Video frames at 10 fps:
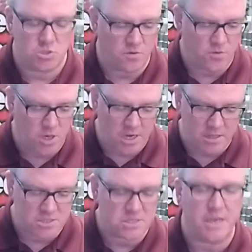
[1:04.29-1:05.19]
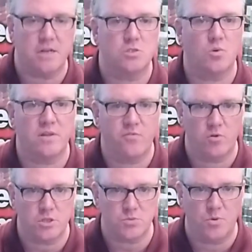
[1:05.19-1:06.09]
So if you needed this, say, in a
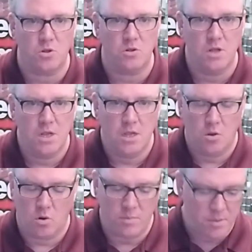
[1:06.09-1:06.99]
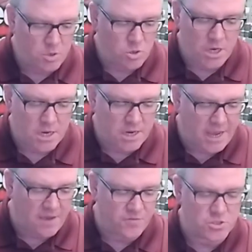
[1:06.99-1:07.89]
24-inch bowl, or maybe you needed a
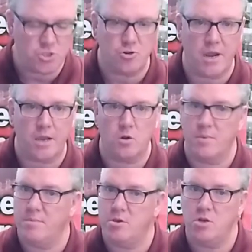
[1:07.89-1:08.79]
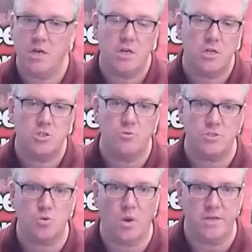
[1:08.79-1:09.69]
half-inch track, or maybe you needed a
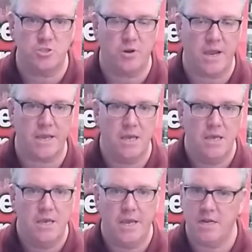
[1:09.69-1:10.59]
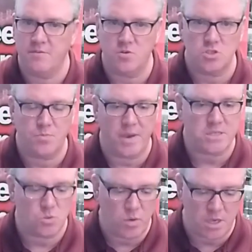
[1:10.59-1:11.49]
2-inch wide track, any of those
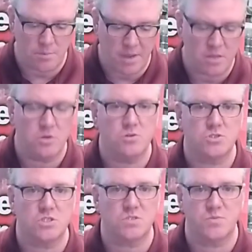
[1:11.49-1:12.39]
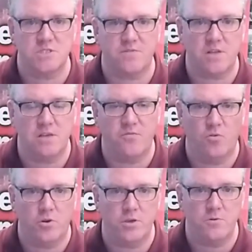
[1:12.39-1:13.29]
specs, we can make those specifically
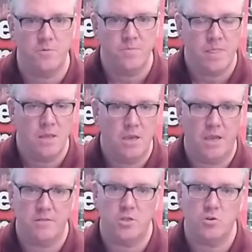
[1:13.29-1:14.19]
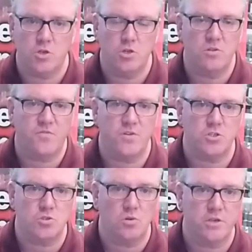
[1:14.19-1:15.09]
for you, and then you can do the
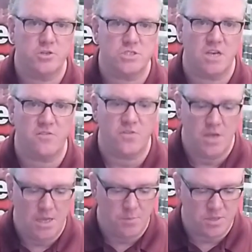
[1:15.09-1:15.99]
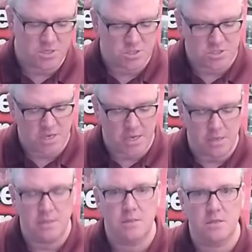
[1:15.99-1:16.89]
finished tooling yourself. But this is
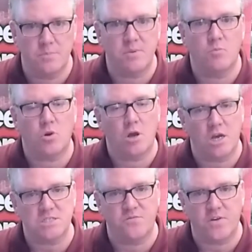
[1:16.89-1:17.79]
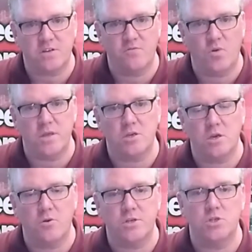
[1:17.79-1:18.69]
a little bit more cost-effective way than
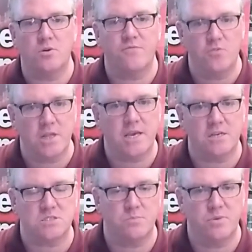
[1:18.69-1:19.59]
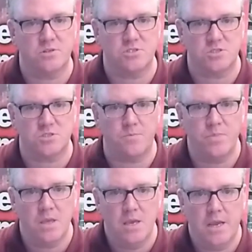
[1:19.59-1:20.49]
going to a fully custom-built system,
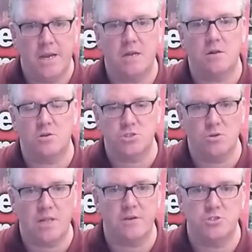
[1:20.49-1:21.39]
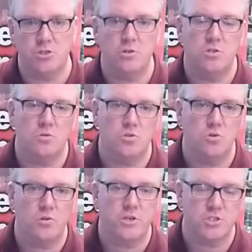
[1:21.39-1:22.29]
and it also allows you to do the
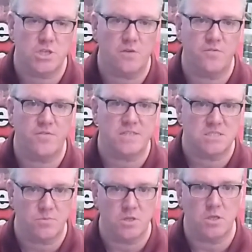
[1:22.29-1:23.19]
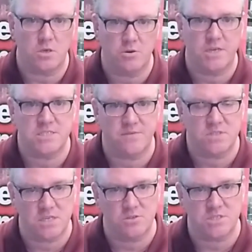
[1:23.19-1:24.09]
tooling yourself if that's something that you guys have the
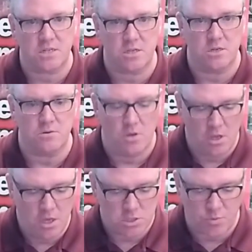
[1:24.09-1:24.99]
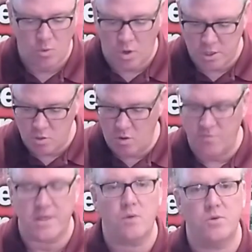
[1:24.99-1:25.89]
skill set to do. So we wanted to go
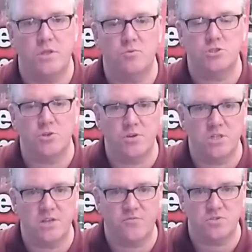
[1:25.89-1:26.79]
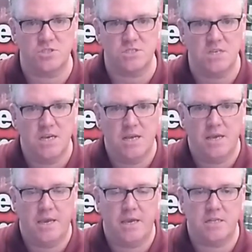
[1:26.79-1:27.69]
over that with you and show you the differences
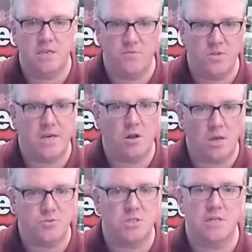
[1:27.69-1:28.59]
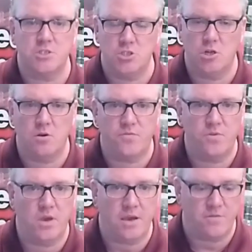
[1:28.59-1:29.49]
and give you that option, let you know if
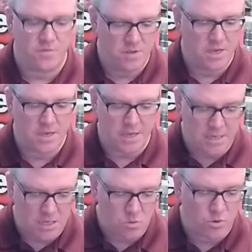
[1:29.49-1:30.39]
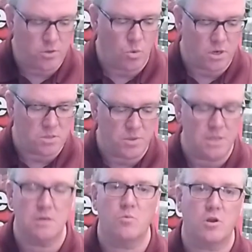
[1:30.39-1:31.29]
you have a need where you want it to be a
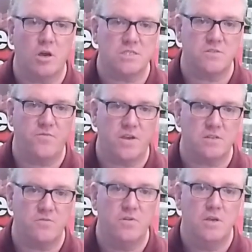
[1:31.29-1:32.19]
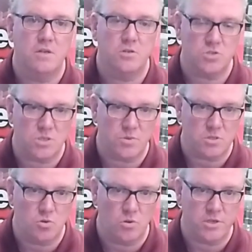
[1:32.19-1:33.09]
little more cost-effective, do some of the
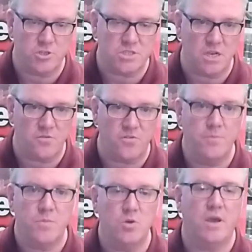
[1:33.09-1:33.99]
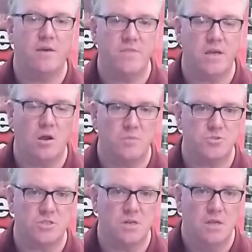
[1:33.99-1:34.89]
tooling yourself, you have that
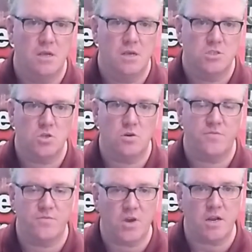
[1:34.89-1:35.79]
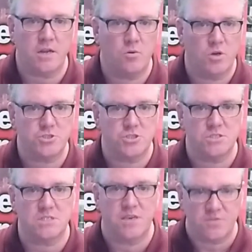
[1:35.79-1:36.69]
option. So if you've got any
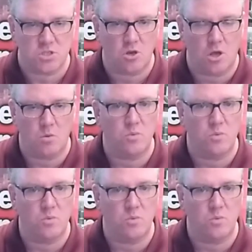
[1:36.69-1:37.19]
questions, give us a call.